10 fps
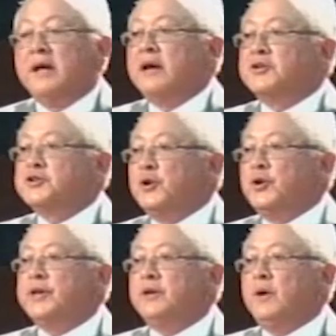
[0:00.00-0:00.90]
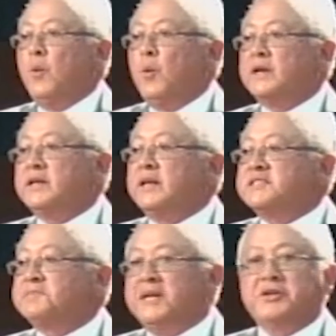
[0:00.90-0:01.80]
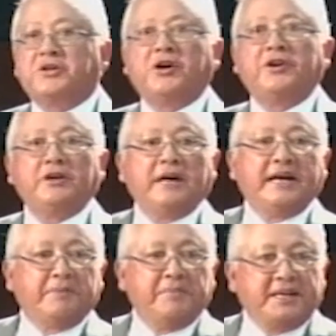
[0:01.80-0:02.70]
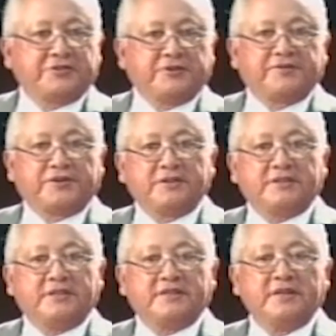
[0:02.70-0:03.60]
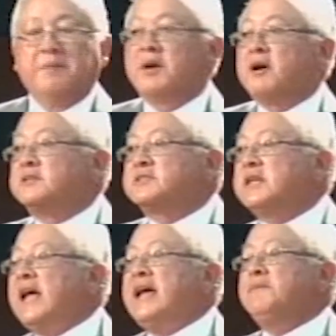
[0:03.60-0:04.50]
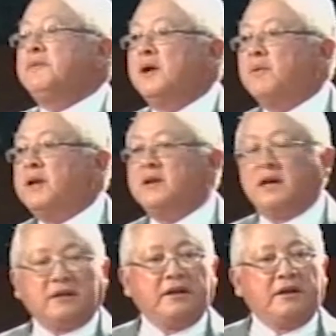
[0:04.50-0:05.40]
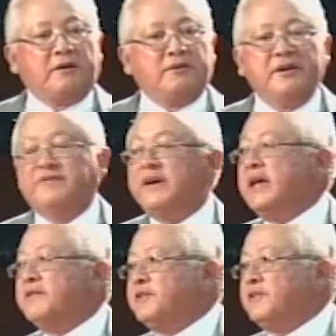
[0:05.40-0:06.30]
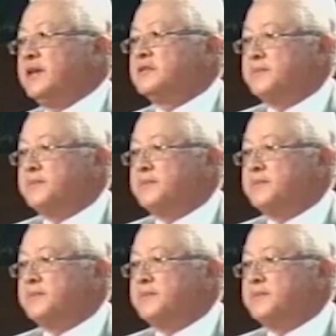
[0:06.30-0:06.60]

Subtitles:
showing what is being done at the Ministry of Justice, because time will not allow for everything to be